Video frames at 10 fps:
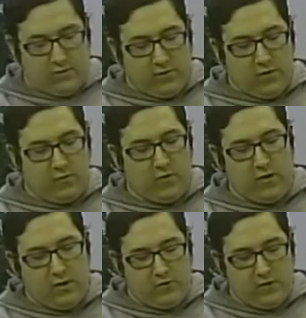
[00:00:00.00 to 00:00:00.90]
do you
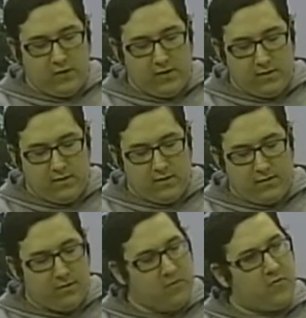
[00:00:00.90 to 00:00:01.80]
enjoy shooting
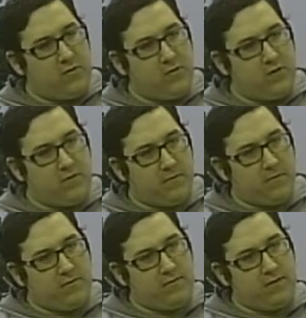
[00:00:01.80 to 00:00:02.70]
the music videos
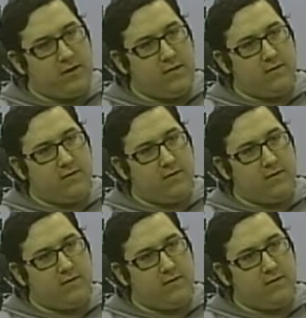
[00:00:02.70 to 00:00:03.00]
professionally?